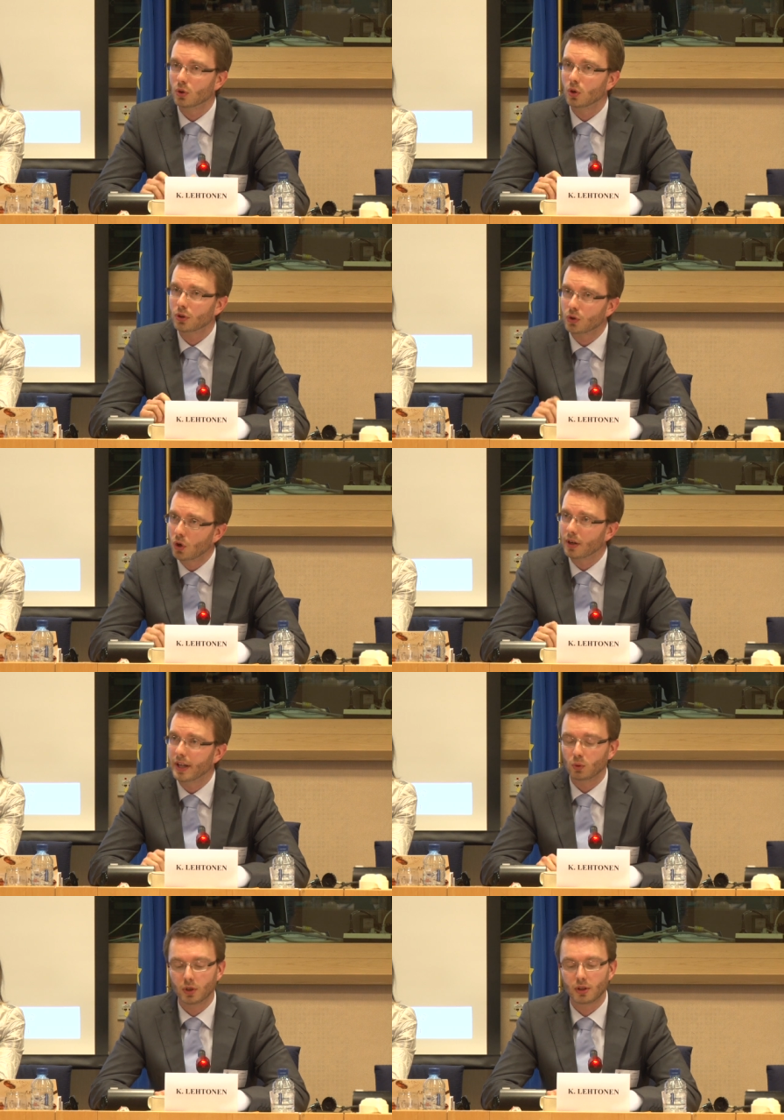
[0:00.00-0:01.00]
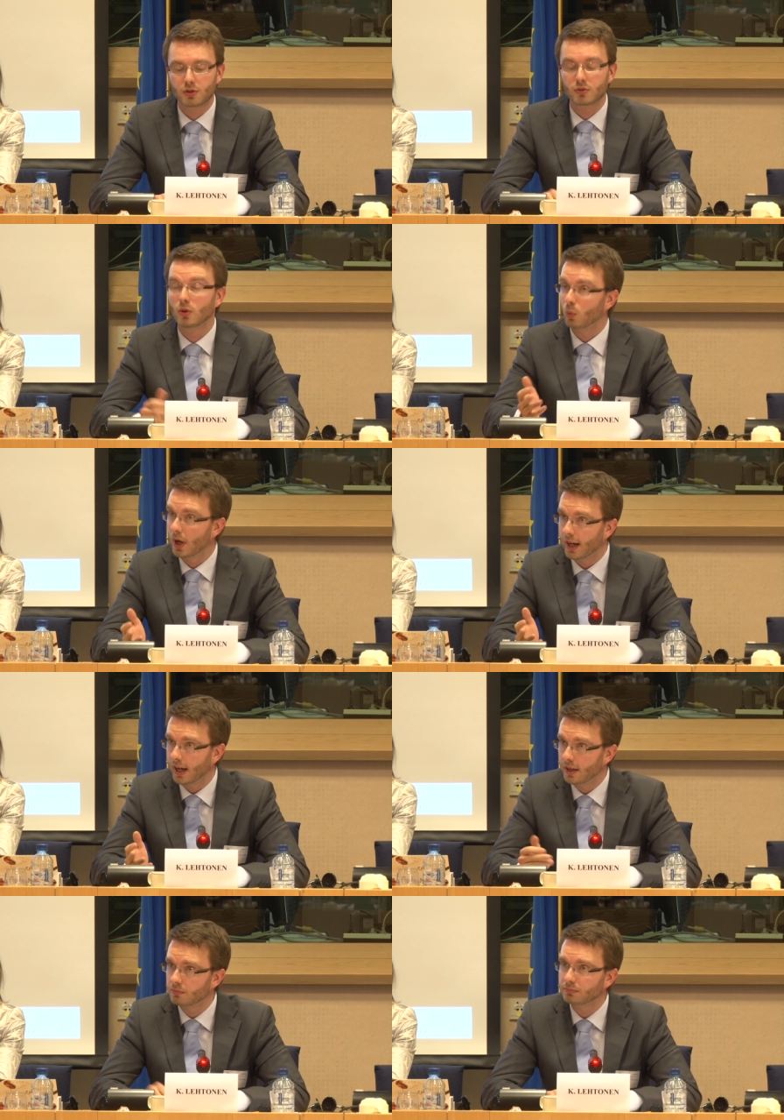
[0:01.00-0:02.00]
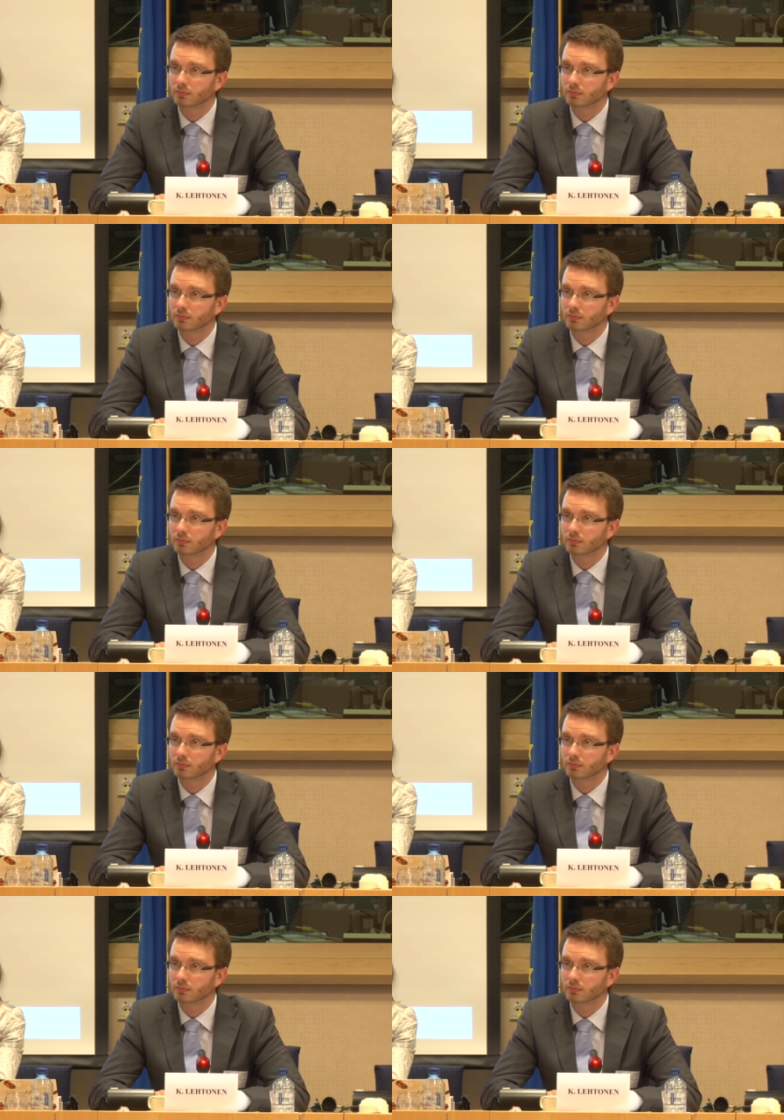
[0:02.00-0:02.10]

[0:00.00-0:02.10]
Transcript: to control networks on one hand,